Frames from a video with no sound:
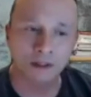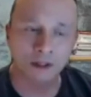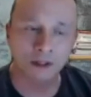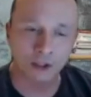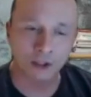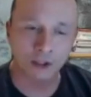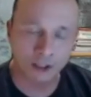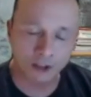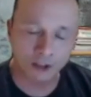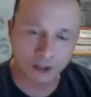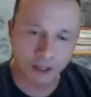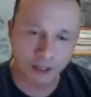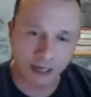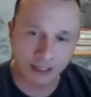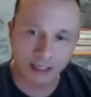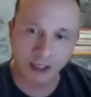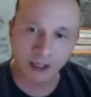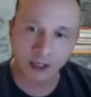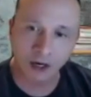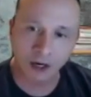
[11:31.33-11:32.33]
good at
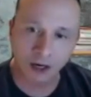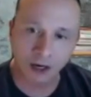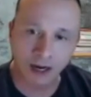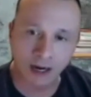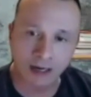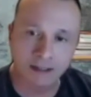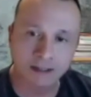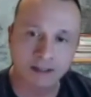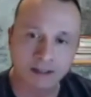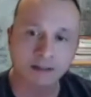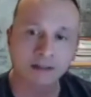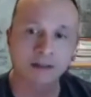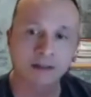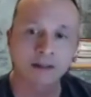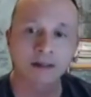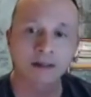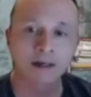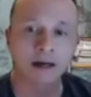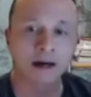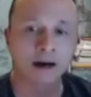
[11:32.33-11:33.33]
tracking cost,
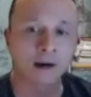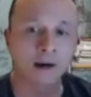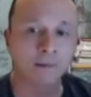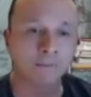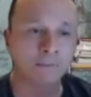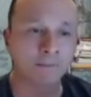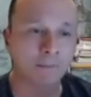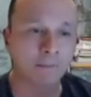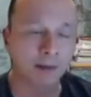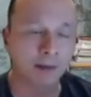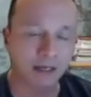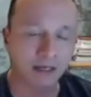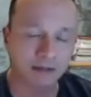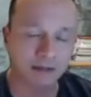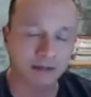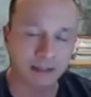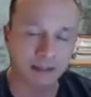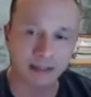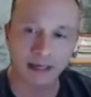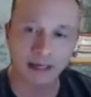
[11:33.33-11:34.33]
maybe
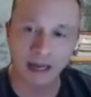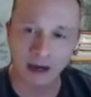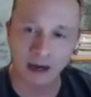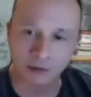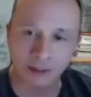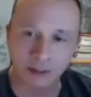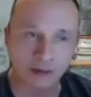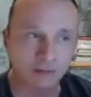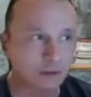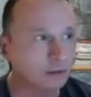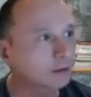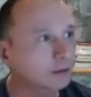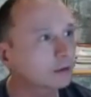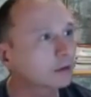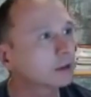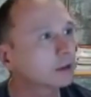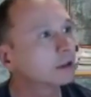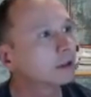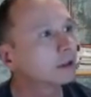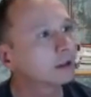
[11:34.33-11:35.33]
at that account
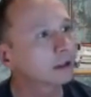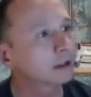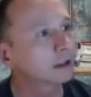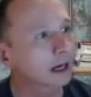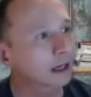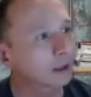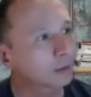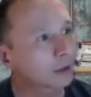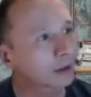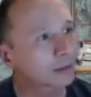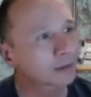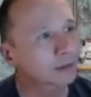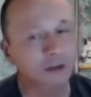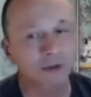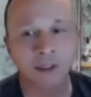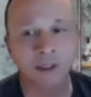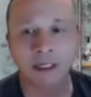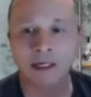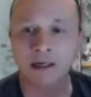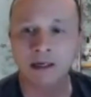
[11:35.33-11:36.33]
level, kind of what I'm
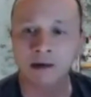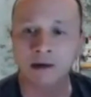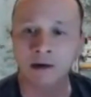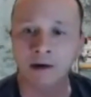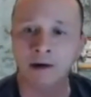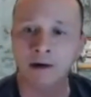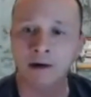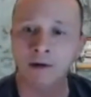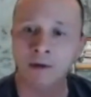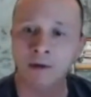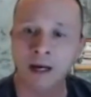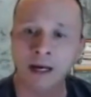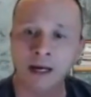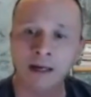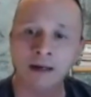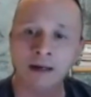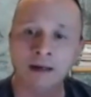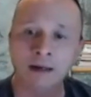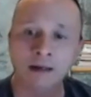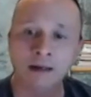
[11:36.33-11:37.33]
showing here,
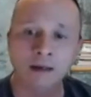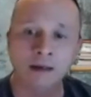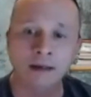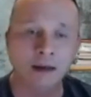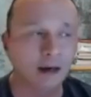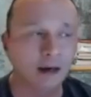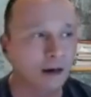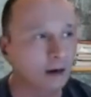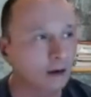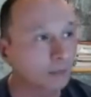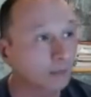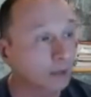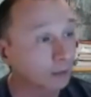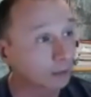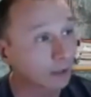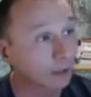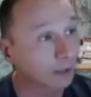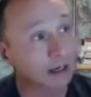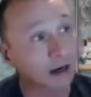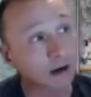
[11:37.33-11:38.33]
right?
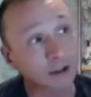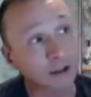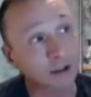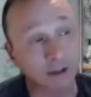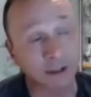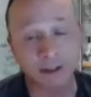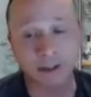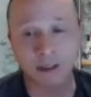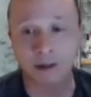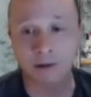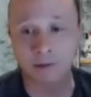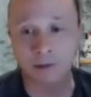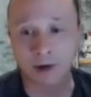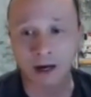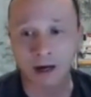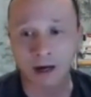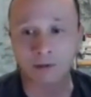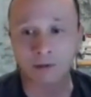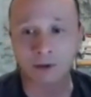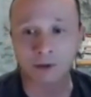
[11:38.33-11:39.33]
And right now you're in the
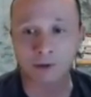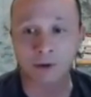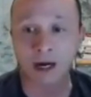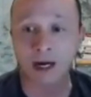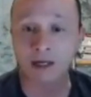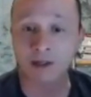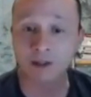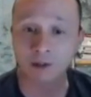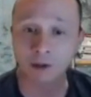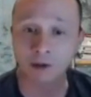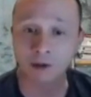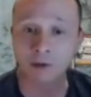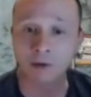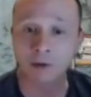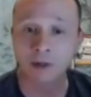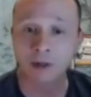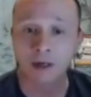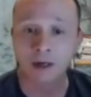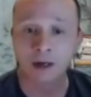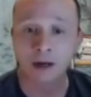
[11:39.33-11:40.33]
Unravel UI,
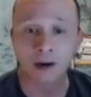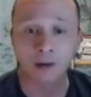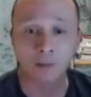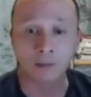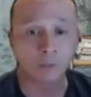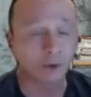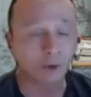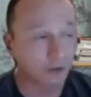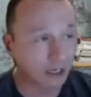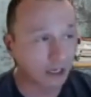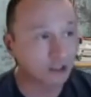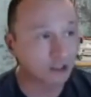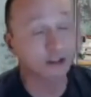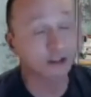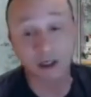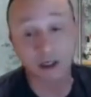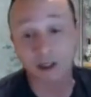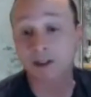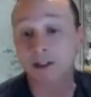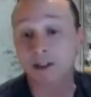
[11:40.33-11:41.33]
so we've
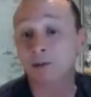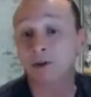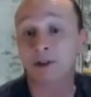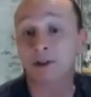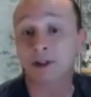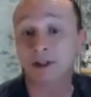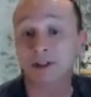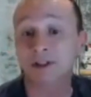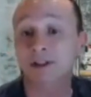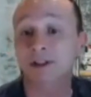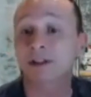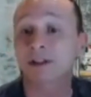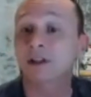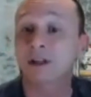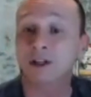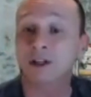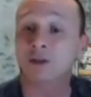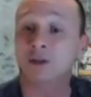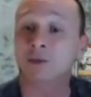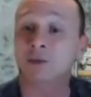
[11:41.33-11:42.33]
actually done some of this
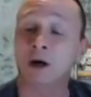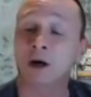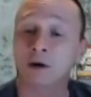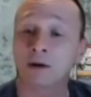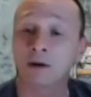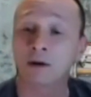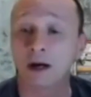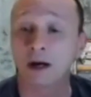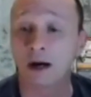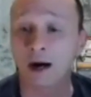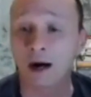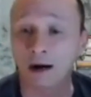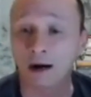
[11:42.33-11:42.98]
as well.